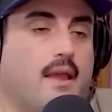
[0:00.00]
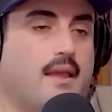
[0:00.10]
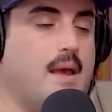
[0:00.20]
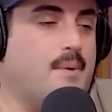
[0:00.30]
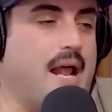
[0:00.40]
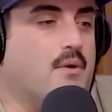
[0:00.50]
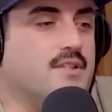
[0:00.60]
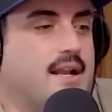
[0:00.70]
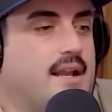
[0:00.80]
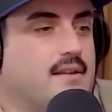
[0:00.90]
Yeah, but I
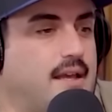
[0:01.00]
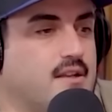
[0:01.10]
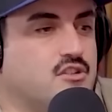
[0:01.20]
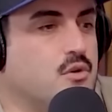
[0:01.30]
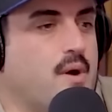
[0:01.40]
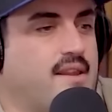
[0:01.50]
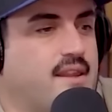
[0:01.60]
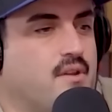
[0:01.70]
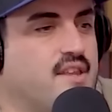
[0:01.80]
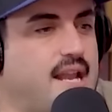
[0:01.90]
wasn't gonna like right. do
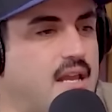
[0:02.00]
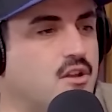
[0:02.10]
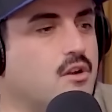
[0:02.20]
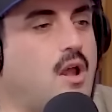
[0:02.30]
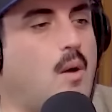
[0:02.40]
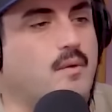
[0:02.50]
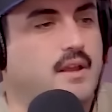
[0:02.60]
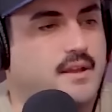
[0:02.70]
anything with it. You're alone, no, I